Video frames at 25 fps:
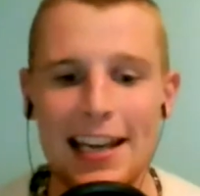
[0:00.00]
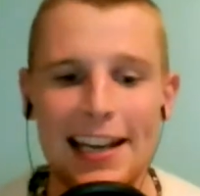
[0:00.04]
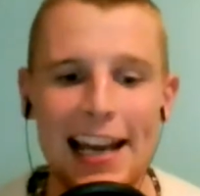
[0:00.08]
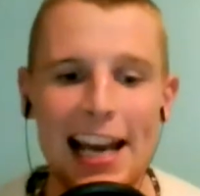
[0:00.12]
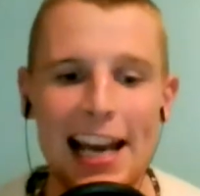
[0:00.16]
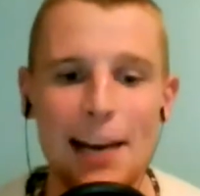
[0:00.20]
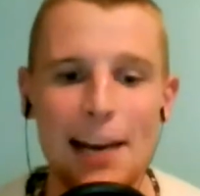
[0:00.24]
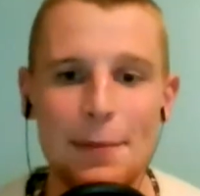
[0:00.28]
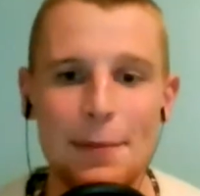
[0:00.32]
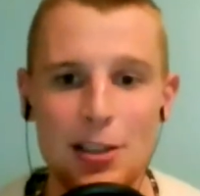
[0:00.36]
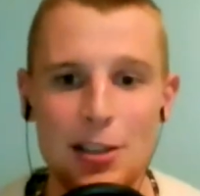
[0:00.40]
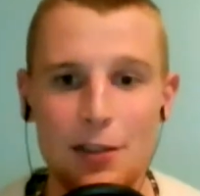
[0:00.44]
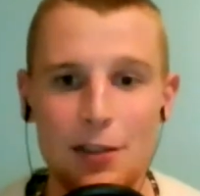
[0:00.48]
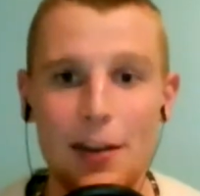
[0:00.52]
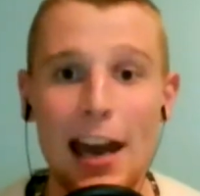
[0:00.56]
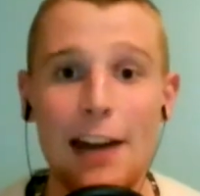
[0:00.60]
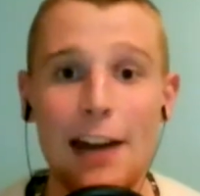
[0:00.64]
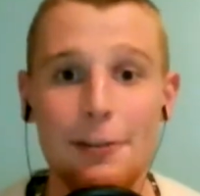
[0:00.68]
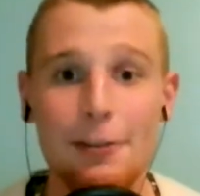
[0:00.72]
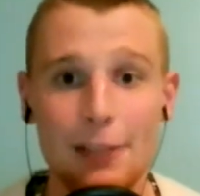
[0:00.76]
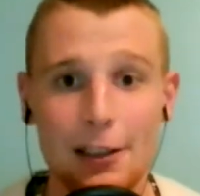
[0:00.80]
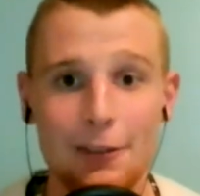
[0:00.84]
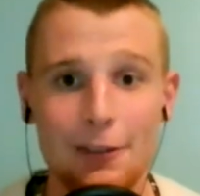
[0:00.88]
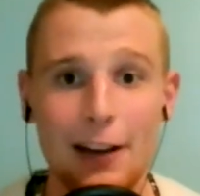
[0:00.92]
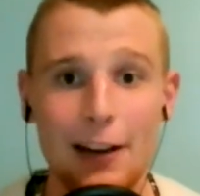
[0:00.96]
that element of
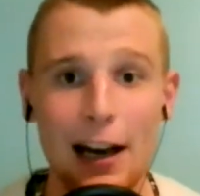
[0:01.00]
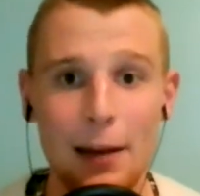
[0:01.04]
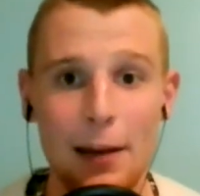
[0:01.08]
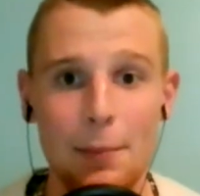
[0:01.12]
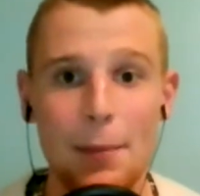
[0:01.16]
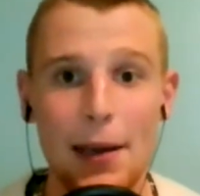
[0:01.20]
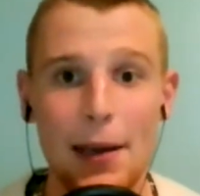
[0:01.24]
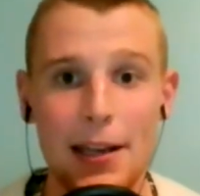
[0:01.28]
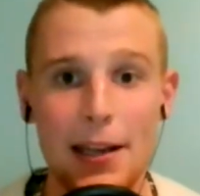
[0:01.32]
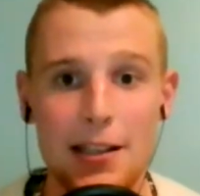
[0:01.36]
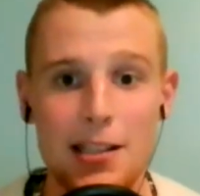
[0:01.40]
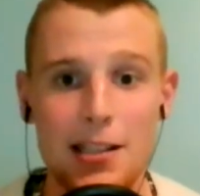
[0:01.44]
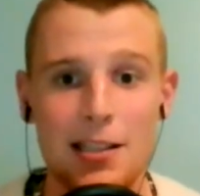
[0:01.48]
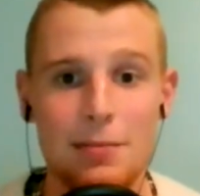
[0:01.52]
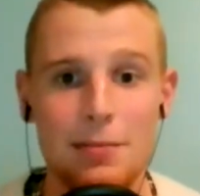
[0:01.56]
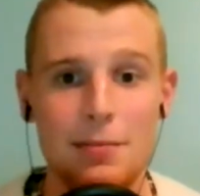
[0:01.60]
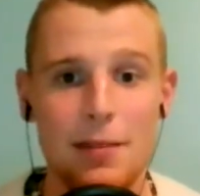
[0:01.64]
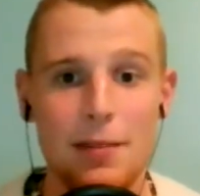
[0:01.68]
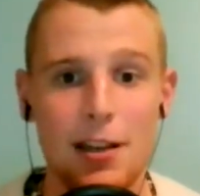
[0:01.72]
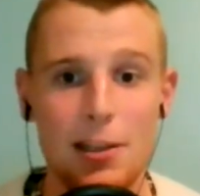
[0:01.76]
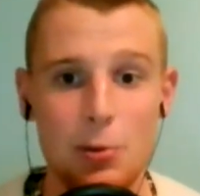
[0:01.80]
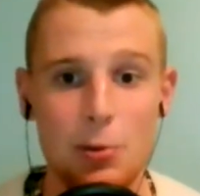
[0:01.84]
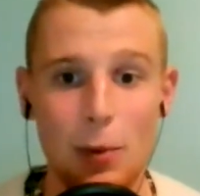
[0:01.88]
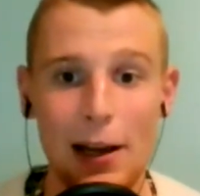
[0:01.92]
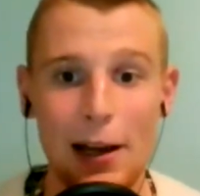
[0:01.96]
every fan base
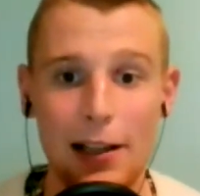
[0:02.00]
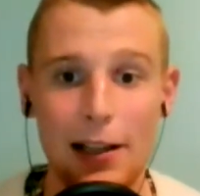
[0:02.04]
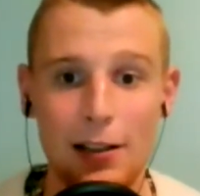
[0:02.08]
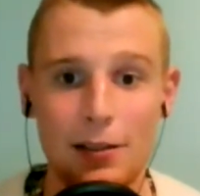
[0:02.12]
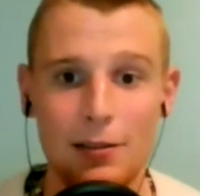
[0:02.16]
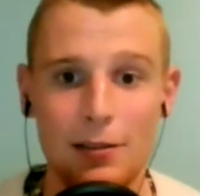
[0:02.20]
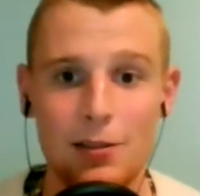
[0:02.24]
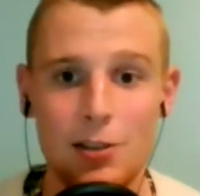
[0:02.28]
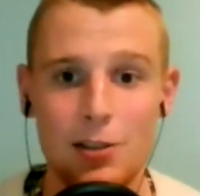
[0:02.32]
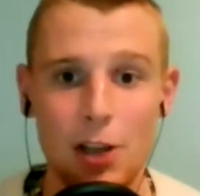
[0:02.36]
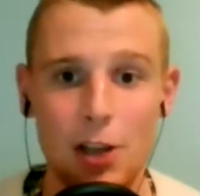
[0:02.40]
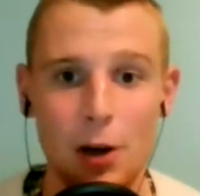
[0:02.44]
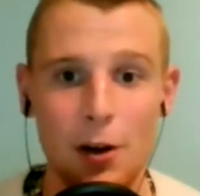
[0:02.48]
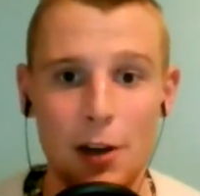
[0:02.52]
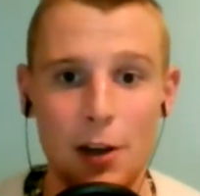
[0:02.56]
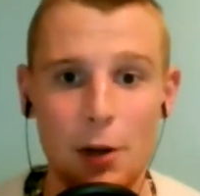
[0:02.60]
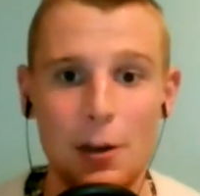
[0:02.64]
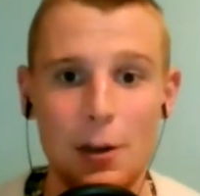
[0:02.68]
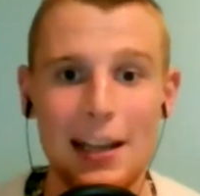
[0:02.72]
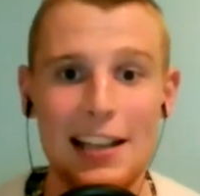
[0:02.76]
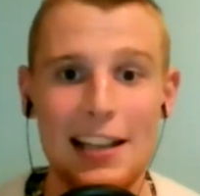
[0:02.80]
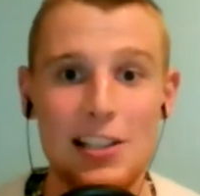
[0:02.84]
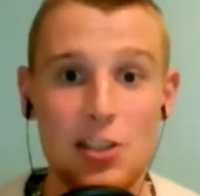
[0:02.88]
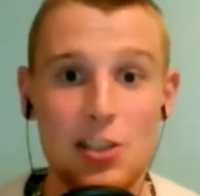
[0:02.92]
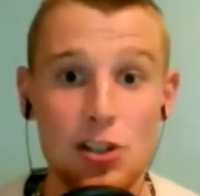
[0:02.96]
as well, Joe. I don't
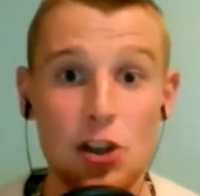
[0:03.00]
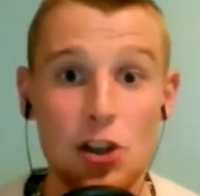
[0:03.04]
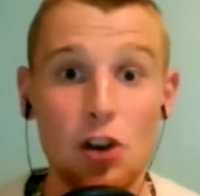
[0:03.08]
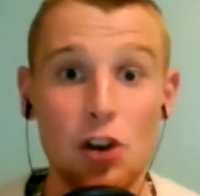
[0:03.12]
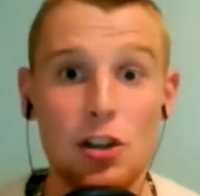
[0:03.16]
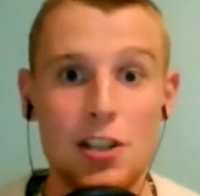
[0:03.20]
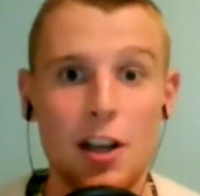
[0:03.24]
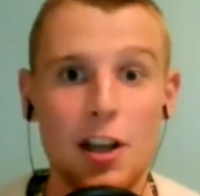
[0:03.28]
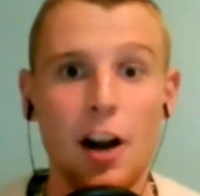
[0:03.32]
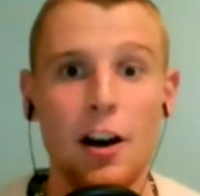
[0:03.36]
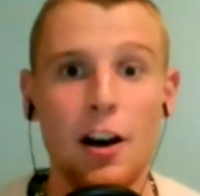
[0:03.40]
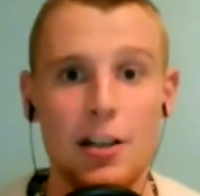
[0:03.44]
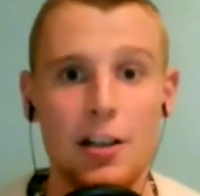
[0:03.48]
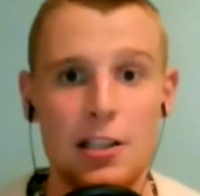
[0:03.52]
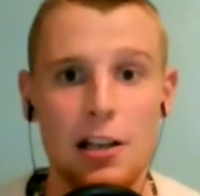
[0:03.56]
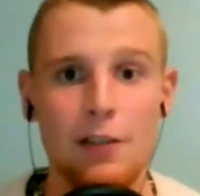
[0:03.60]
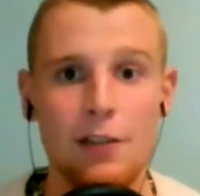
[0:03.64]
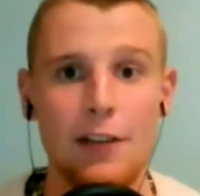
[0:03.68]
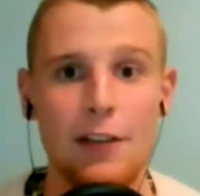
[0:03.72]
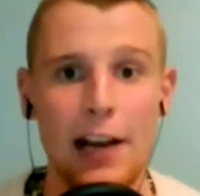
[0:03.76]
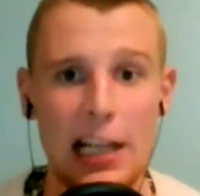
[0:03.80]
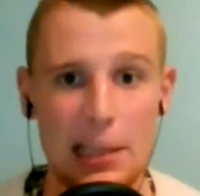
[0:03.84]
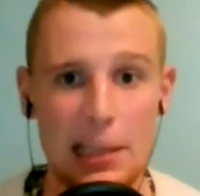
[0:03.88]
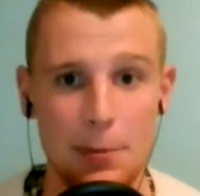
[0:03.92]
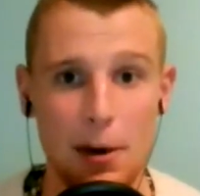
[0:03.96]
think it's just Arsenal
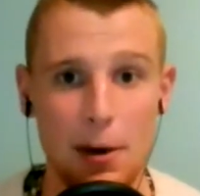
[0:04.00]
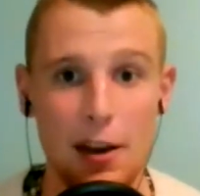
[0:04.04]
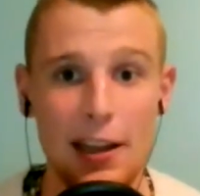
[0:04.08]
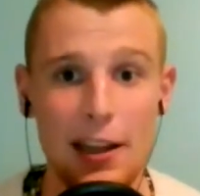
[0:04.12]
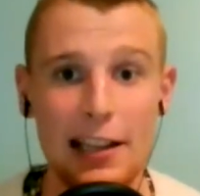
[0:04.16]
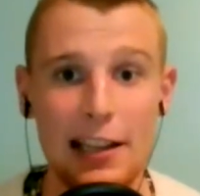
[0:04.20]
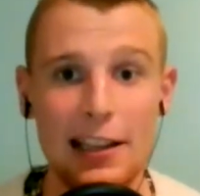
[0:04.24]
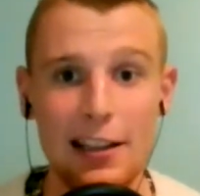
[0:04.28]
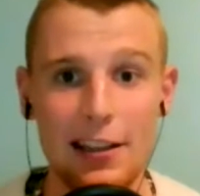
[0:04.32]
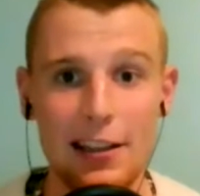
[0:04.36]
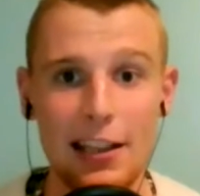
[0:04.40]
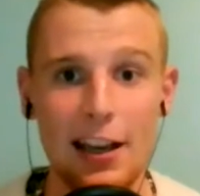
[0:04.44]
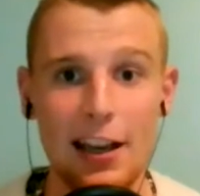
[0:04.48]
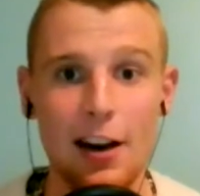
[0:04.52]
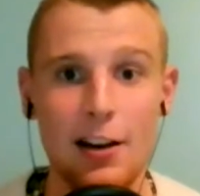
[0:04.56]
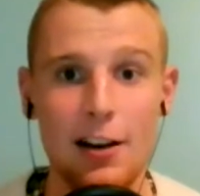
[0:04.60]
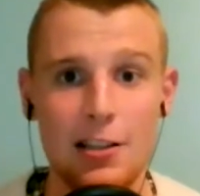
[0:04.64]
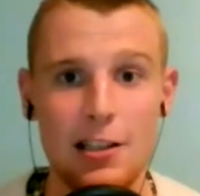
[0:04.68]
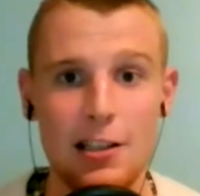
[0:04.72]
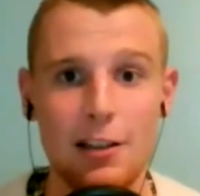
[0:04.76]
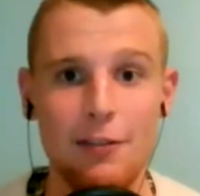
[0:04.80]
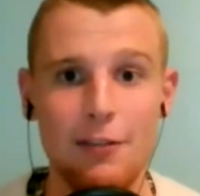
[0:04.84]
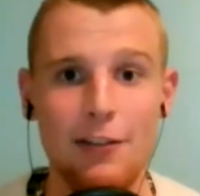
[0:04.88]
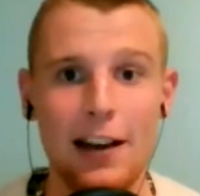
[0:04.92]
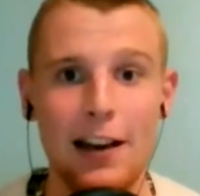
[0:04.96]
fans, but I think that the
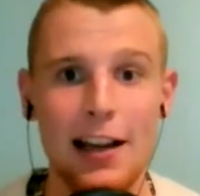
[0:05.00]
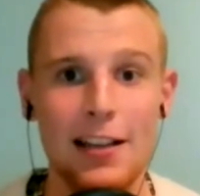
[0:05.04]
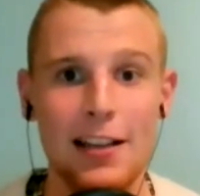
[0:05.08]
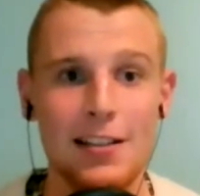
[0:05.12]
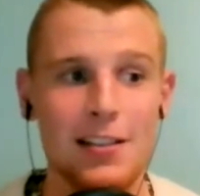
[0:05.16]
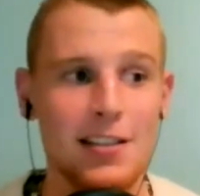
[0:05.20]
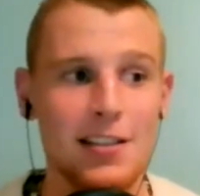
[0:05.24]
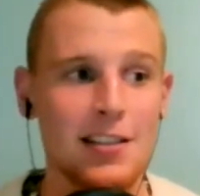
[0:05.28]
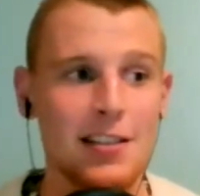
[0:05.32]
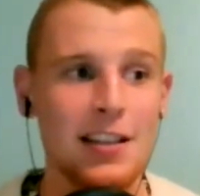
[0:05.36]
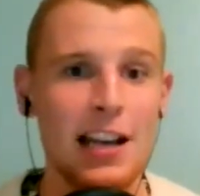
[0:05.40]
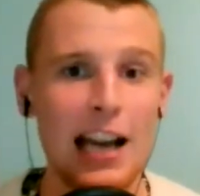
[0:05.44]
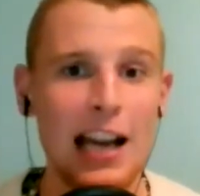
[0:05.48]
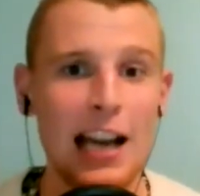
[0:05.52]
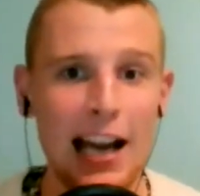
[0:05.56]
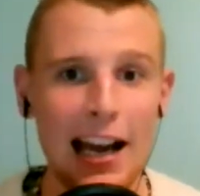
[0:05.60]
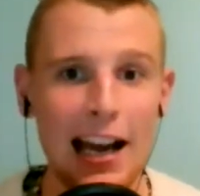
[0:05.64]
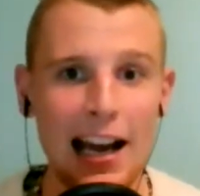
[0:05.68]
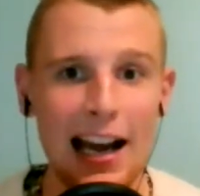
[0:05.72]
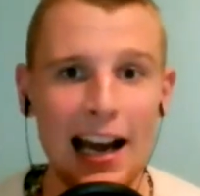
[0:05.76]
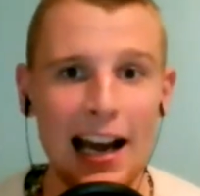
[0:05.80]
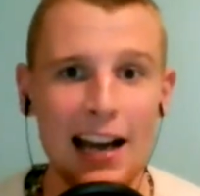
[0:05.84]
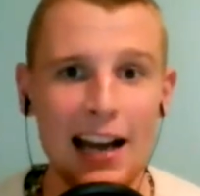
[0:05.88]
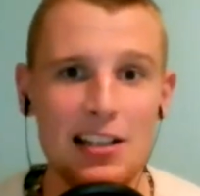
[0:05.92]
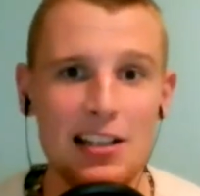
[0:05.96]
Arsenal fans
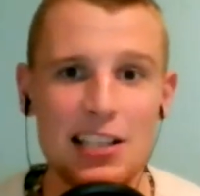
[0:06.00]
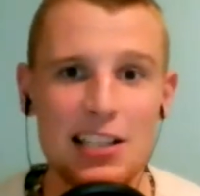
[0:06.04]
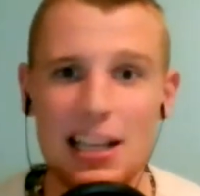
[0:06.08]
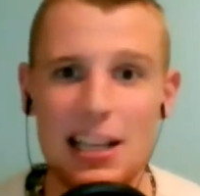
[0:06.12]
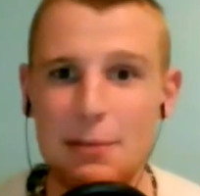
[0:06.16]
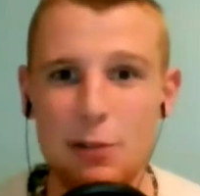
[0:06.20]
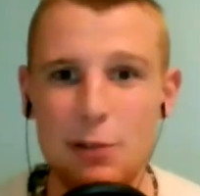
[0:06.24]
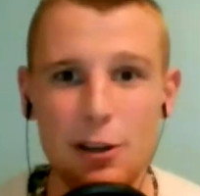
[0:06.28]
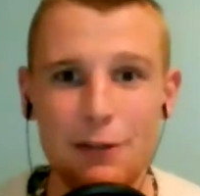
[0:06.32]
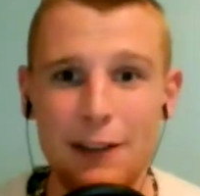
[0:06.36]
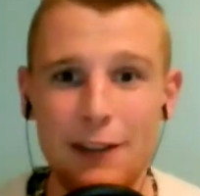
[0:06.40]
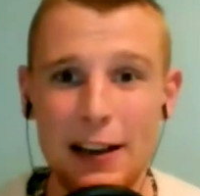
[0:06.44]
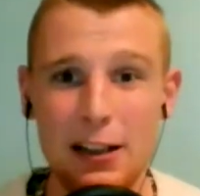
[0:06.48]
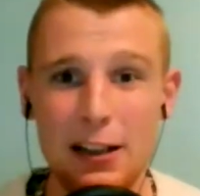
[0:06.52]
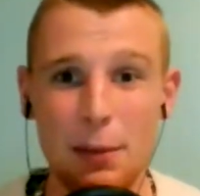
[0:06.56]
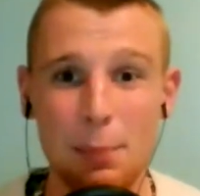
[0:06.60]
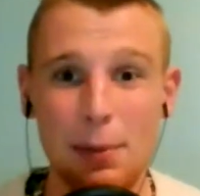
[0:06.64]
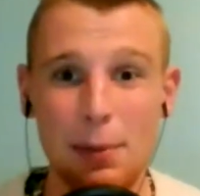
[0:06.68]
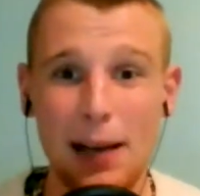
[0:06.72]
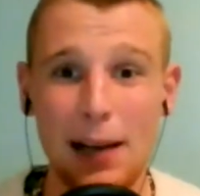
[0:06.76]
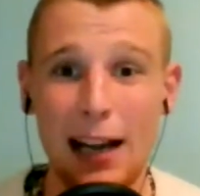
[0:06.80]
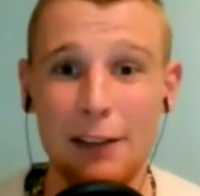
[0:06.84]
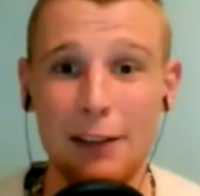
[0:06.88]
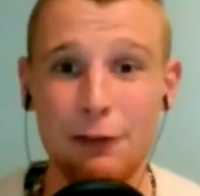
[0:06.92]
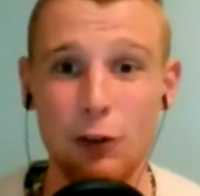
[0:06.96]
seem to have found a
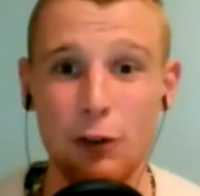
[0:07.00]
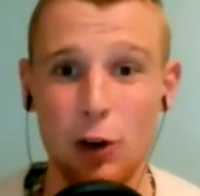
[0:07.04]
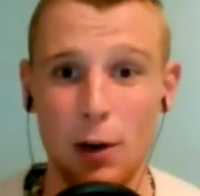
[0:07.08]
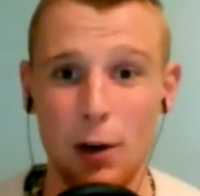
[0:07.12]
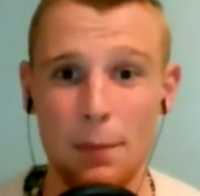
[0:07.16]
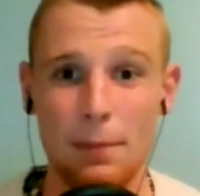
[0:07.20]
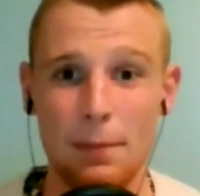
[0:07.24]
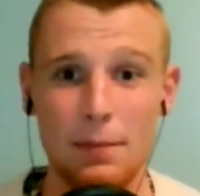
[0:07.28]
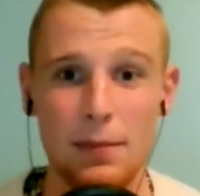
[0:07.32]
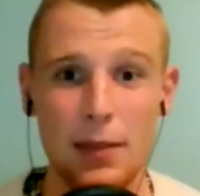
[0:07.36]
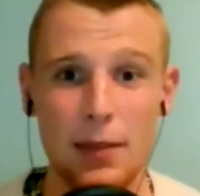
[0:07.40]
platform.